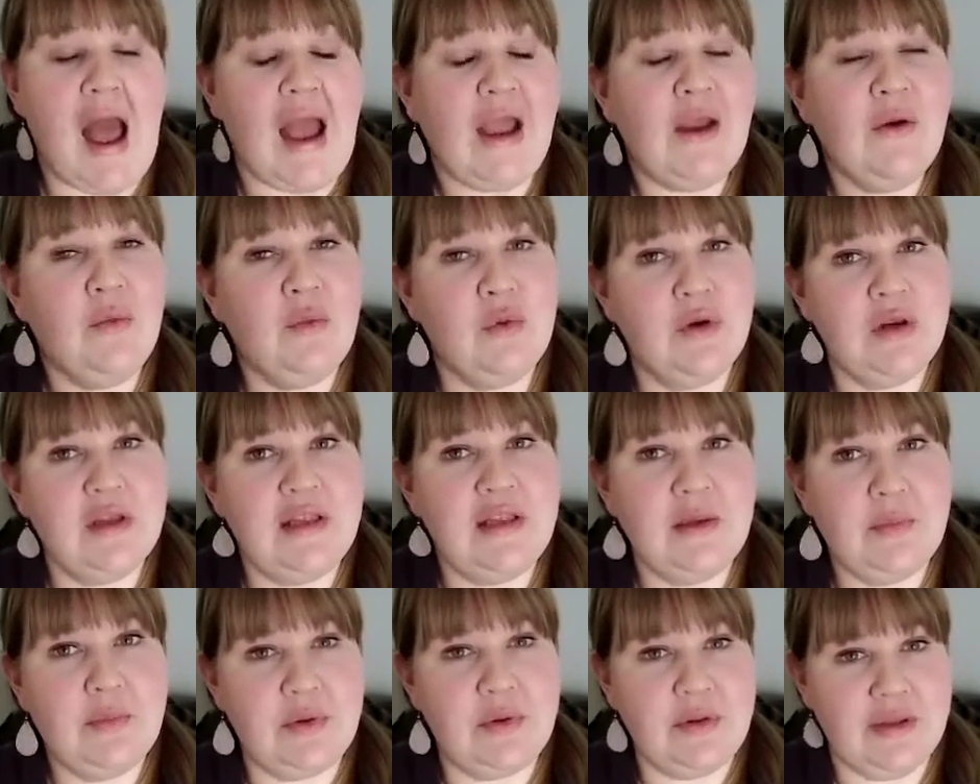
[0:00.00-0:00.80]
I
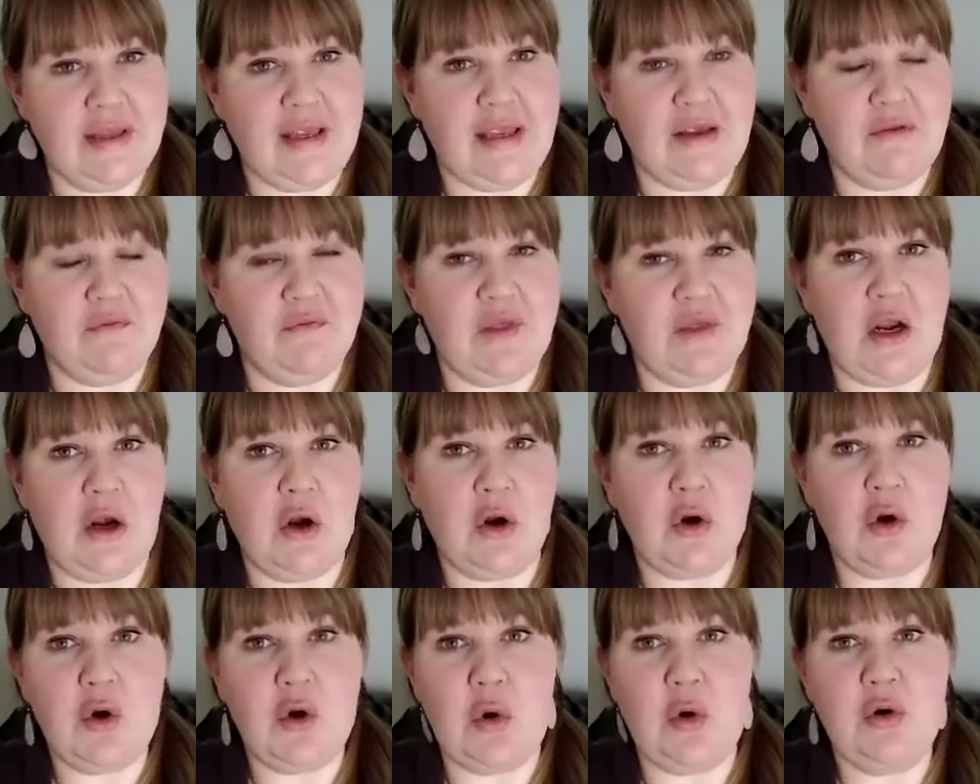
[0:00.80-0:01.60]
really believe that
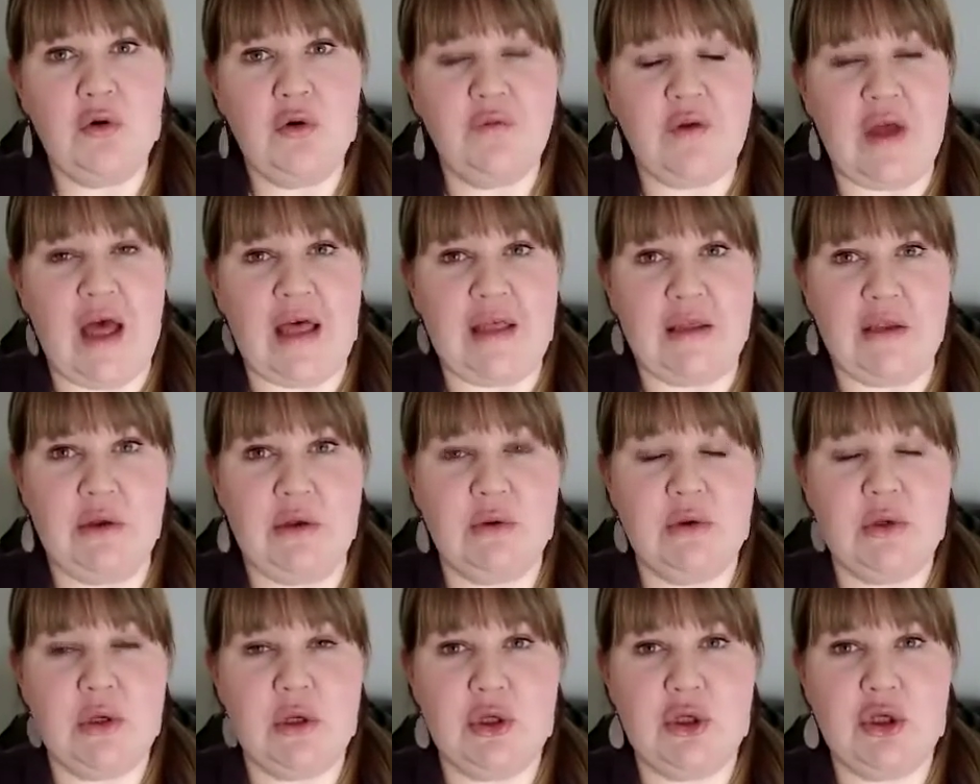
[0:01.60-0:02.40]
our core
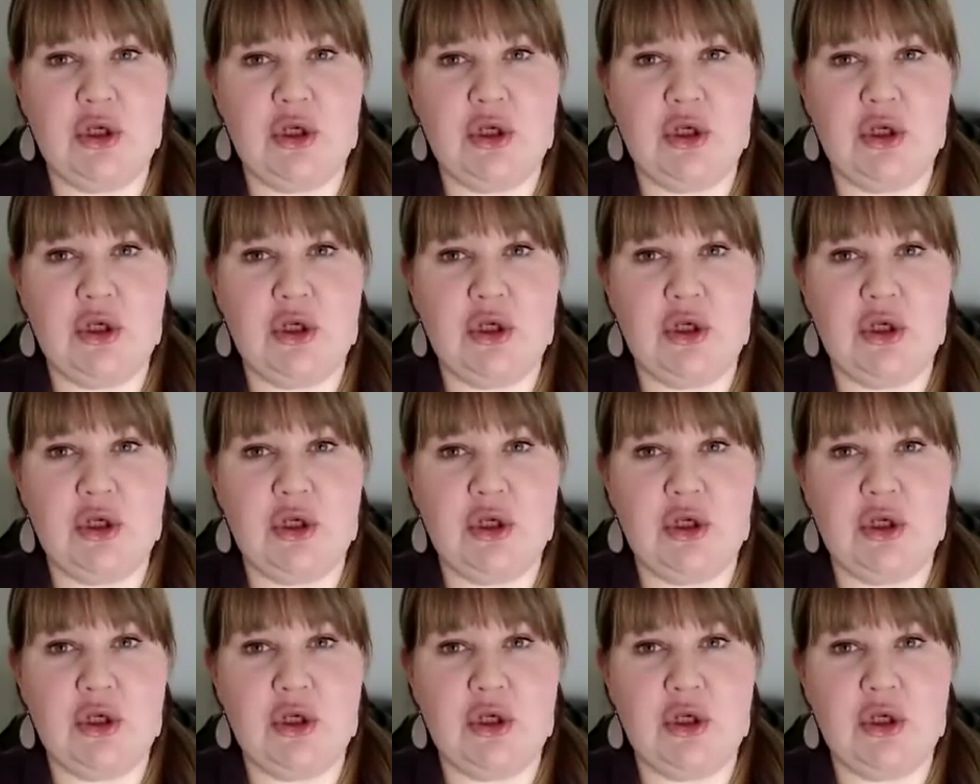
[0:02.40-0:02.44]
values